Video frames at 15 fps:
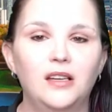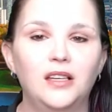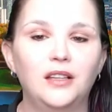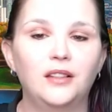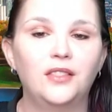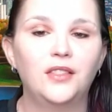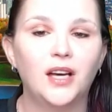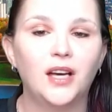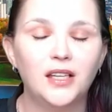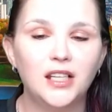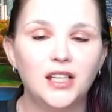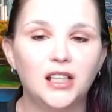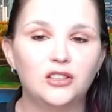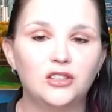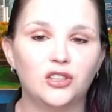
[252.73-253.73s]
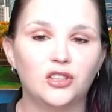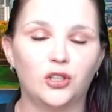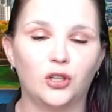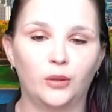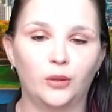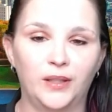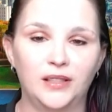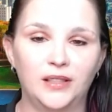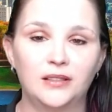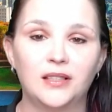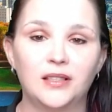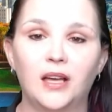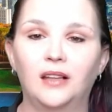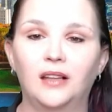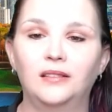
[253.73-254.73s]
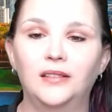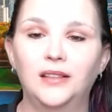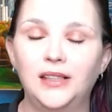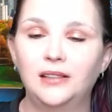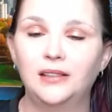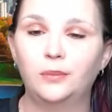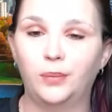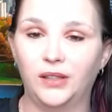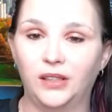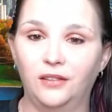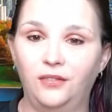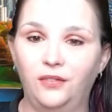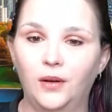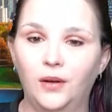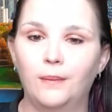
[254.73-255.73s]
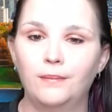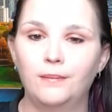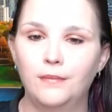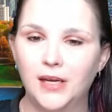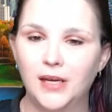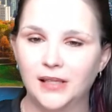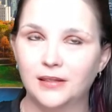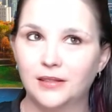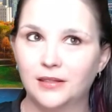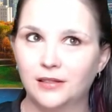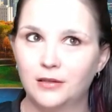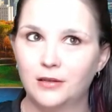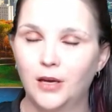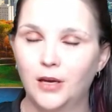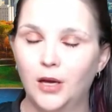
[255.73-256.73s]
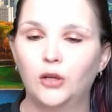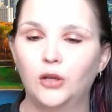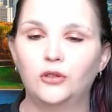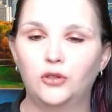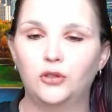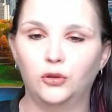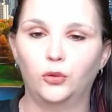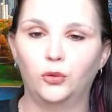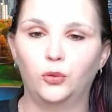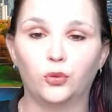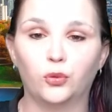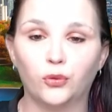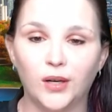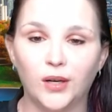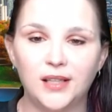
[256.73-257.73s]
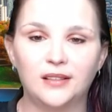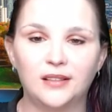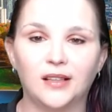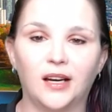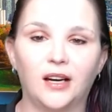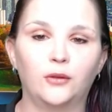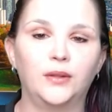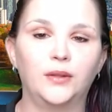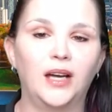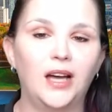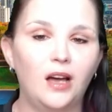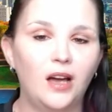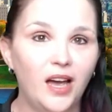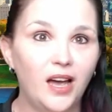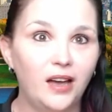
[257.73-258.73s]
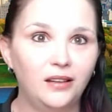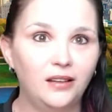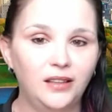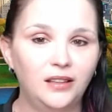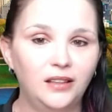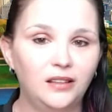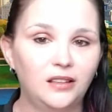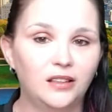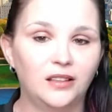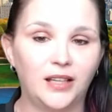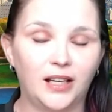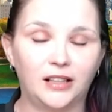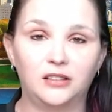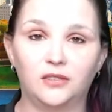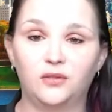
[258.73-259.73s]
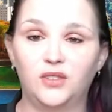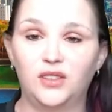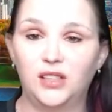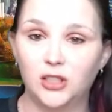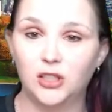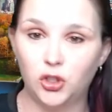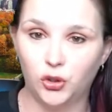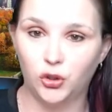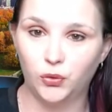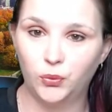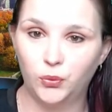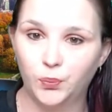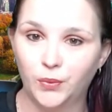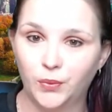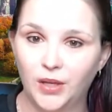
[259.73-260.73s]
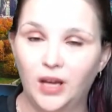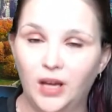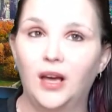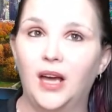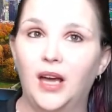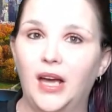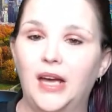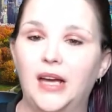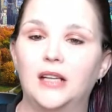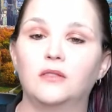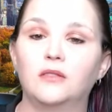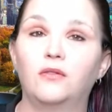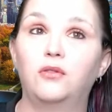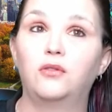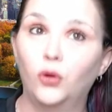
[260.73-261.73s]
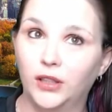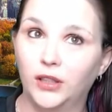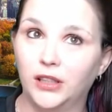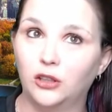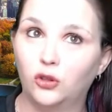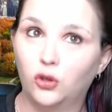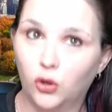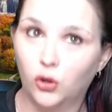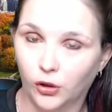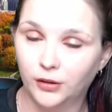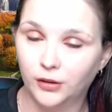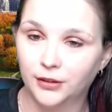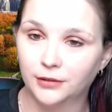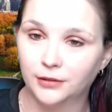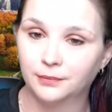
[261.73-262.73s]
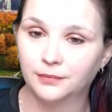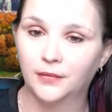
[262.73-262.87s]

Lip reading: He then determined lean beef minced to break down any connective tissue and fully cooked